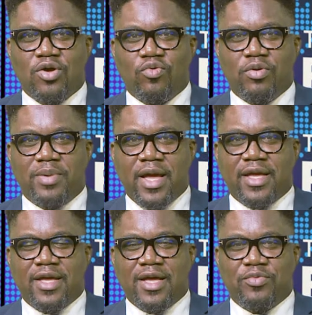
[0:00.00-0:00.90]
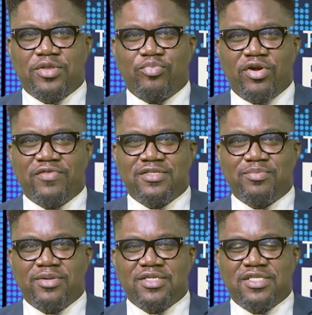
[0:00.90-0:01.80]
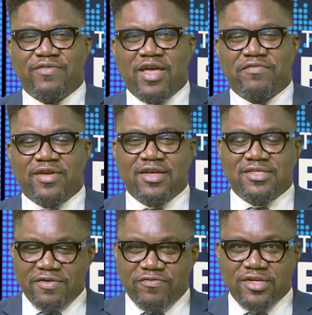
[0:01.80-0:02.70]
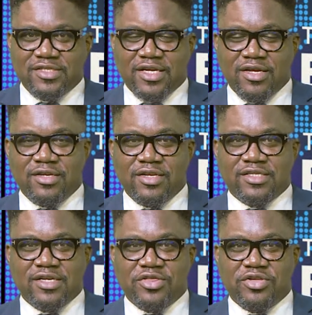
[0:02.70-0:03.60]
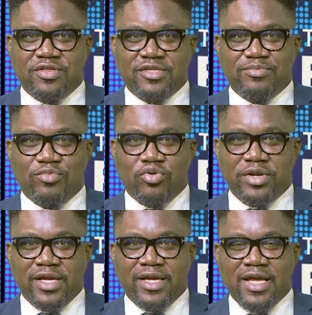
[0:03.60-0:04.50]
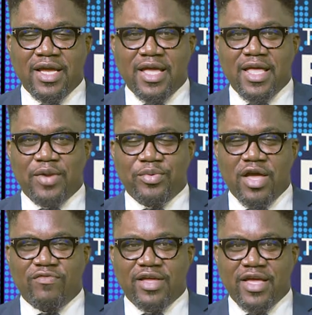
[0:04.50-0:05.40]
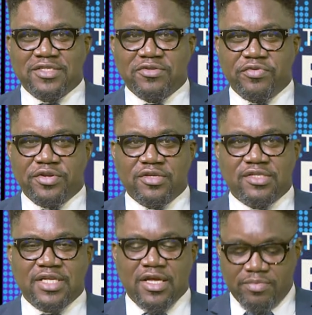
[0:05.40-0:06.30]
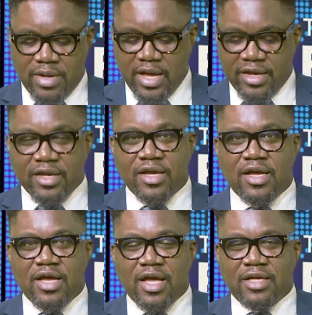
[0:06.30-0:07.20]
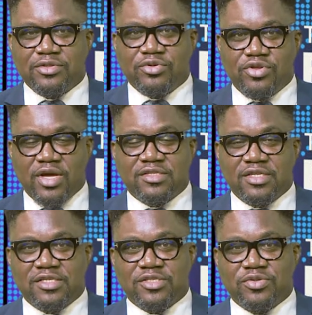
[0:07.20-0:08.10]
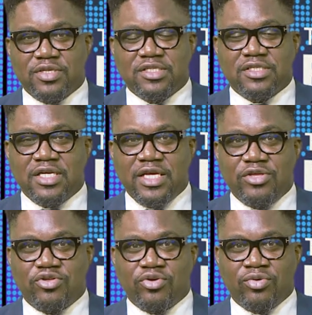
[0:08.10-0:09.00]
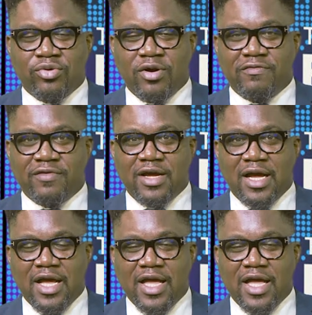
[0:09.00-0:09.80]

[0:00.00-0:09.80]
We're back uh, with the Breakfast and Plus TV Africa set for a second discussion this morning, and we have a guest already on standby uh, to do justice to this issue of uh,